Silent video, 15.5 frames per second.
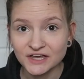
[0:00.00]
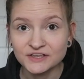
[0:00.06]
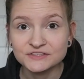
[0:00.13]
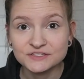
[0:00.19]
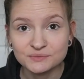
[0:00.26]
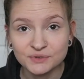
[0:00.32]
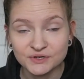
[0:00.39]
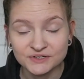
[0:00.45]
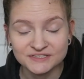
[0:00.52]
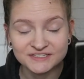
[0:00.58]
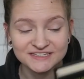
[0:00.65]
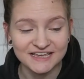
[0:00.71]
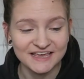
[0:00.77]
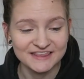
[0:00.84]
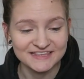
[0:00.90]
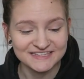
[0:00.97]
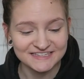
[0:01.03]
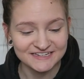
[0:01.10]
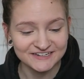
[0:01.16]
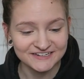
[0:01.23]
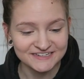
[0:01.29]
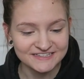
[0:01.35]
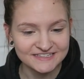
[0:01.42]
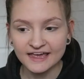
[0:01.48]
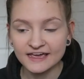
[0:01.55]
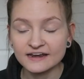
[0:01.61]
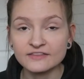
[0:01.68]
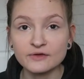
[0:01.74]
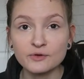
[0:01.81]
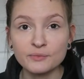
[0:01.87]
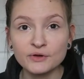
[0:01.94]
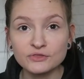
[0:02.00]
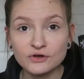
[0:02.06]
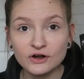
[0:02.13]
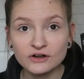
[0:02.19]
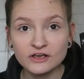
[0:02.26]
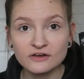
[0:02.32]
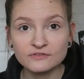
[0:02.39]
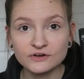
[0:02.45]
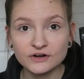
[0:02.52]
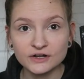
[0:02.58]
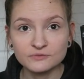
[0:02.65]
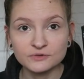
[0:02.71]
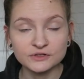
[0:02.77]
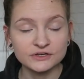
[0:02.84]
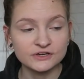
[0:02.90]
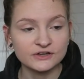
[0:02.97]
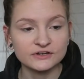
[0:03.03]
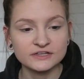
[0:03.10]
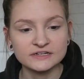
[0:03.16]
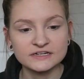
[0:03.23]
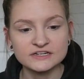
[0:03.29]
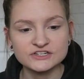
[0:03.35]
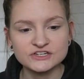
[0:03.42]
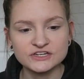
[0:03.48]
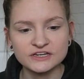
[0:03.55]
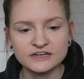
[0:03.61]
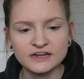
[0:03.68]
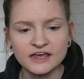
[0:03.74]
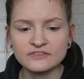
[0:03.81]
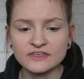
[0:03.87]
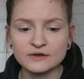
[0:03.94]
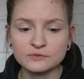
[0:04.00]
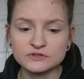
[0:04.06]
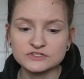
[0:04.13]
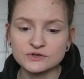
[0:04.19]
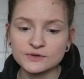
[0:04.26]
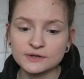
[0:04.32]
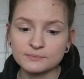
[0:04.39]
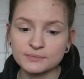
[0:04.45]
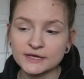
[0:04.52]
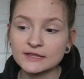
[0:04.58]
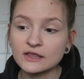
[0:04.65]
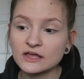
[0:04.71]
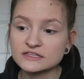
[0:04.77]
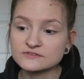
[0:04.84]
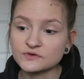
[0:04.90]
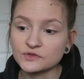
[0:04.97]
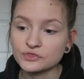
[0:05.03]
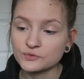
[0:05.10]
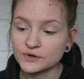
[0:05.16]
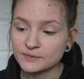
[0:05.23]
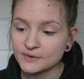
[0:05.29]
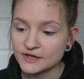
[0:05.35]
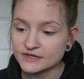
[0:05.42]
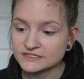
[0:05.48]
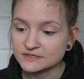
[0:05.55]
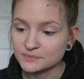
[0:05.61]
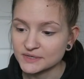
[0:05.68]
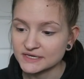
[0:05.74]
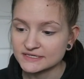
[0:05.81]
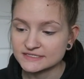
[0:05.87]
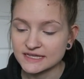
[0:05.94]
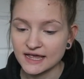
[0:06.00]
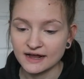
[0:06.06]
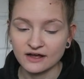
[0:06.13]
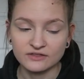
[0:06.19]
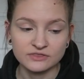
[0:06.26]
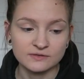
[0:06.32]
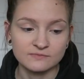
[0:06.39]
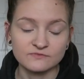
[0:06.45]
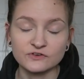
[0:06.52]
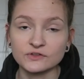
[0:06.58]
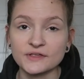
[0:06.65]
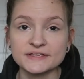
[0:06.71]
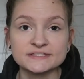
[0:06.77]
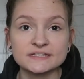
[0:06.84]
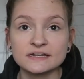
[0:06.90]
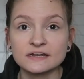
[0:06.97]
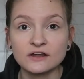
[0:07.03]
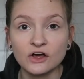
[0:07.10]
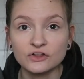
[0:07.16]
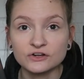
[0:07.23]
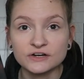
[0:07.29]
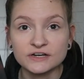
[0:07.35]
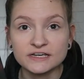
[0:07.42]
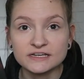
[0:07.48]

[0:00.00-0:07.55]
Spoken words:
tons of books in the series, and they were both hardcover in really good condition. They were sold at Big Lots for $3 a piece. I got them for less than $1